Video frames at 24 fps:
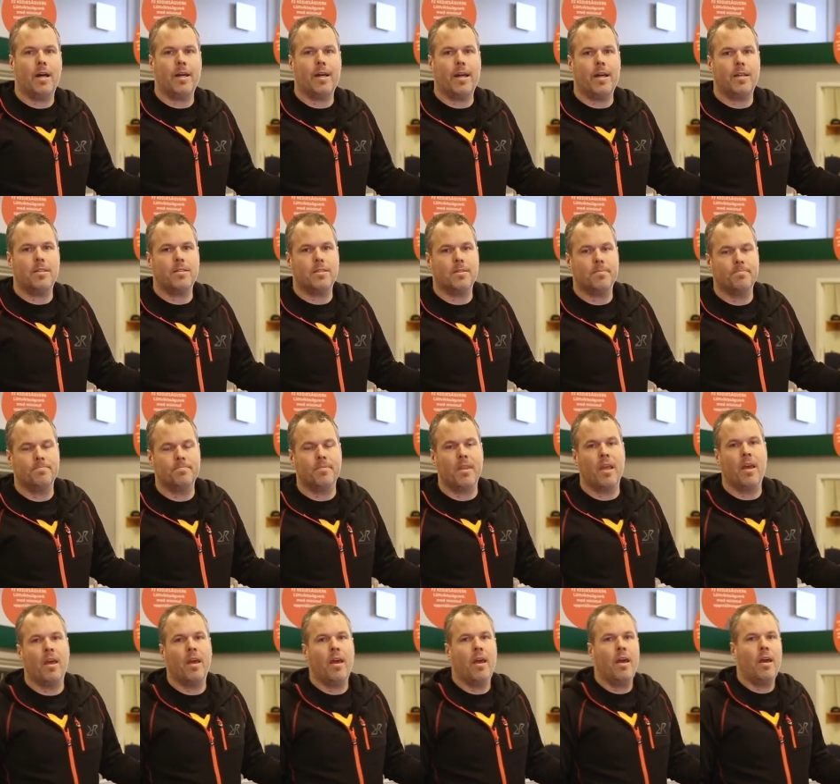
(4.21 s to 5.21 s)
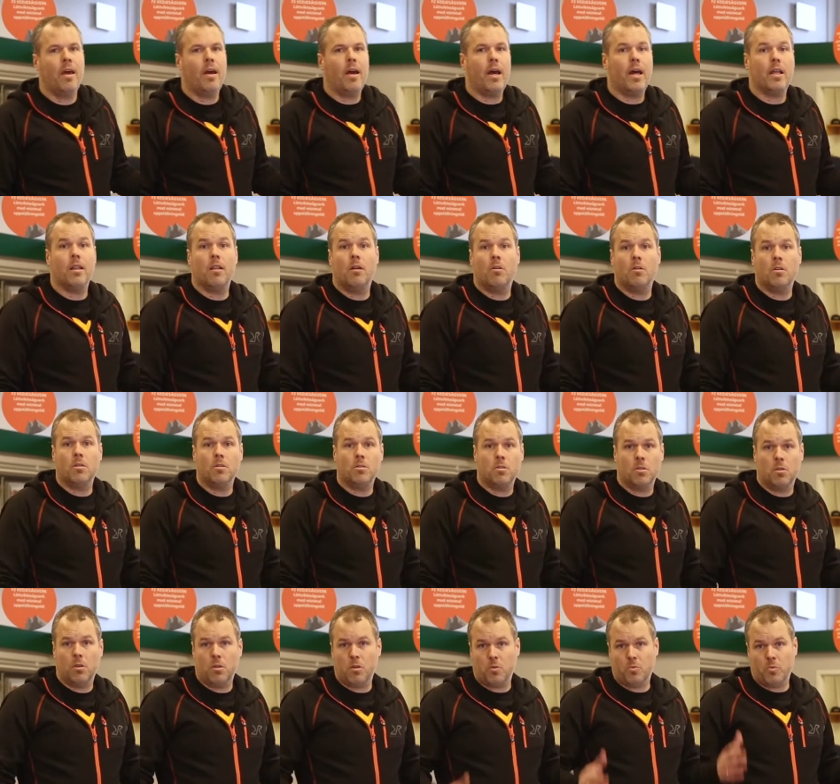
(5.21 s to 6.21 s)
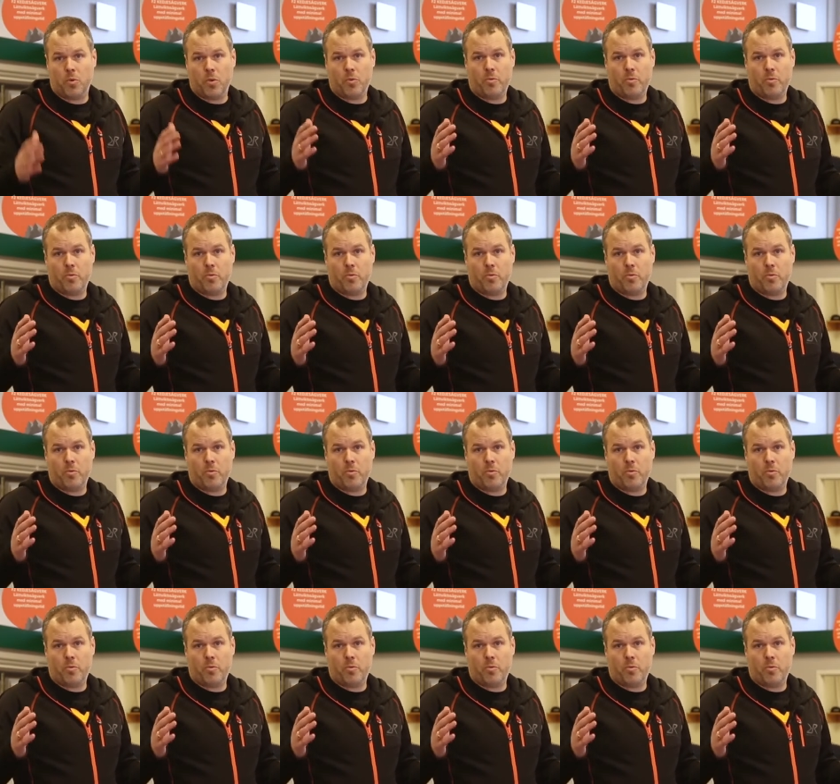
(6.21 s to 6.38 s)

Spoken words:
Hi guys. At Logosol,